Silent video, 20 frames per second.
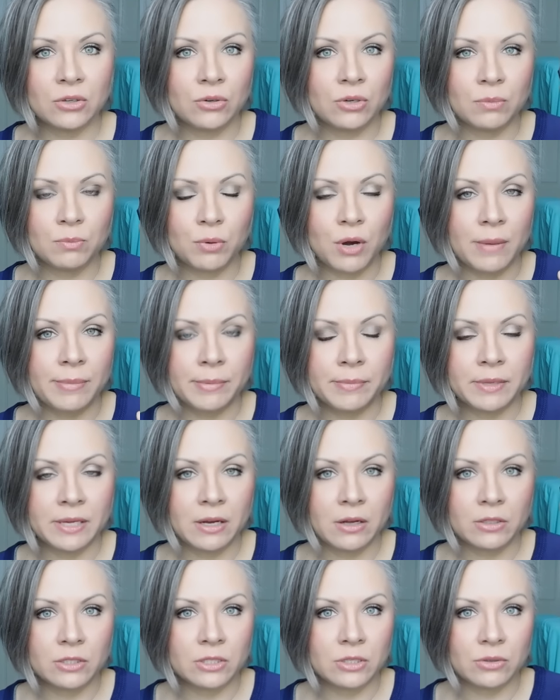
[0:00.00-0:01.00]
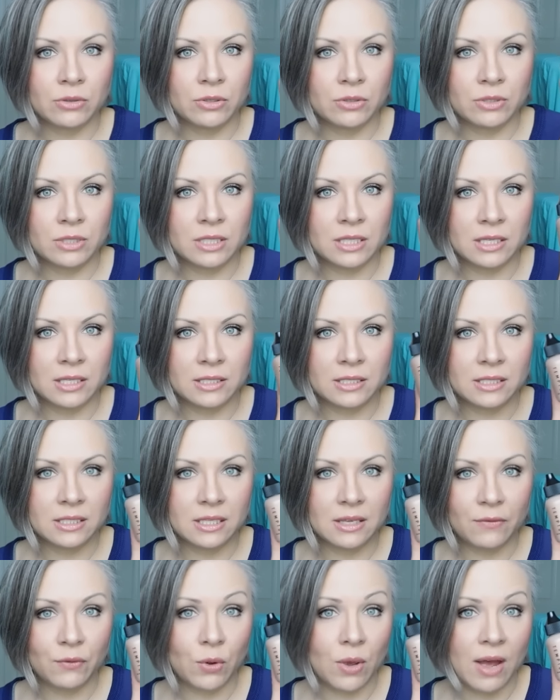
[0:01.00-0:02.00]
you could probably also use this
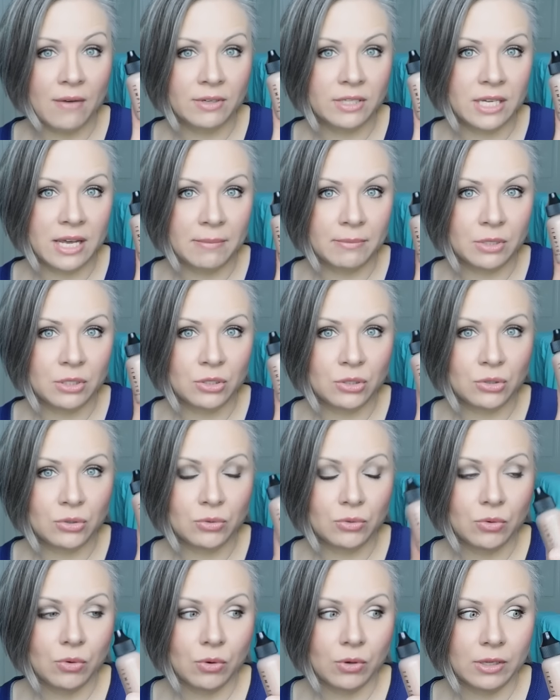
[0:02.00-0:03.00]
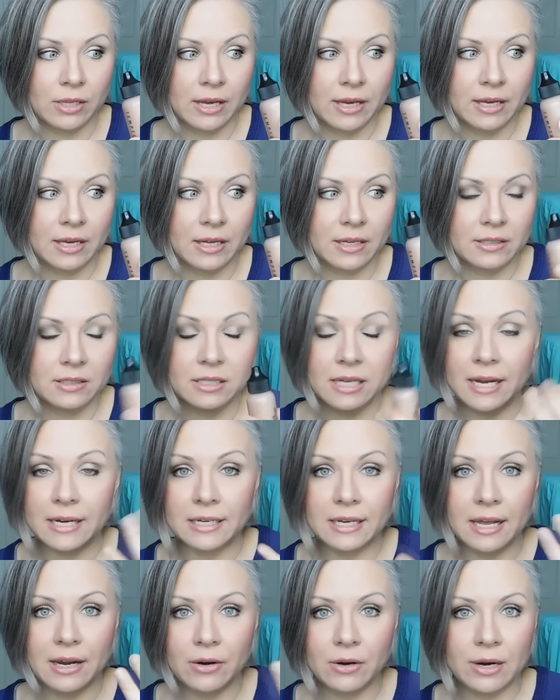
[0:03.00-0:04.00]
if you have a Temptu or like a
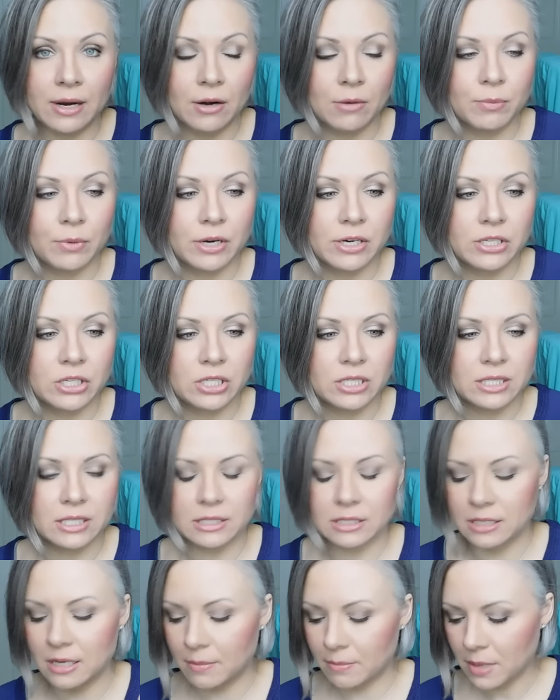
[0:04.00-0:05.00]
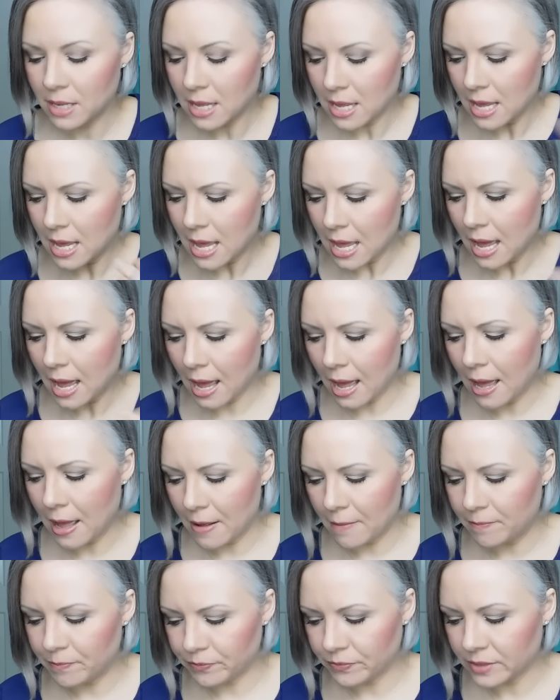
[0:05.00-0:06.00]
Dinair airbrush system.
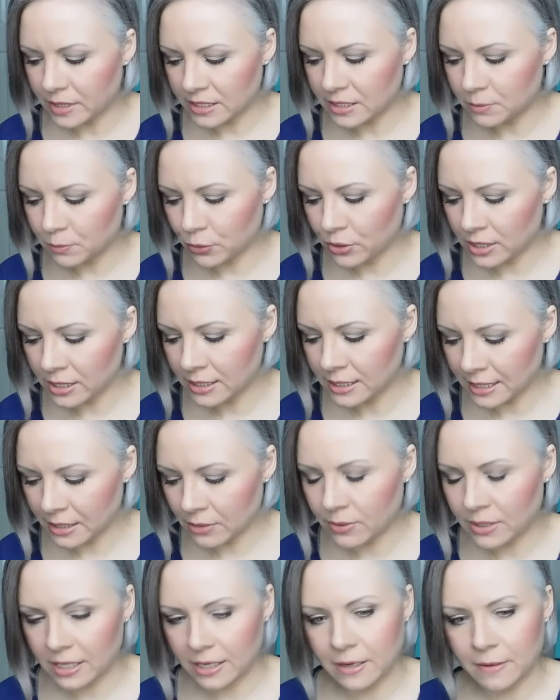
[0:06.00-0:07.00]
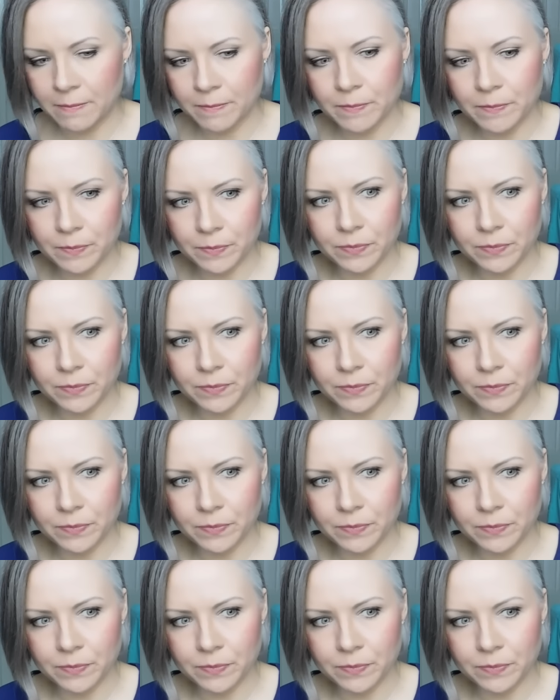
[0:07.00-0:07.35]
Um, it's pretty liquidy.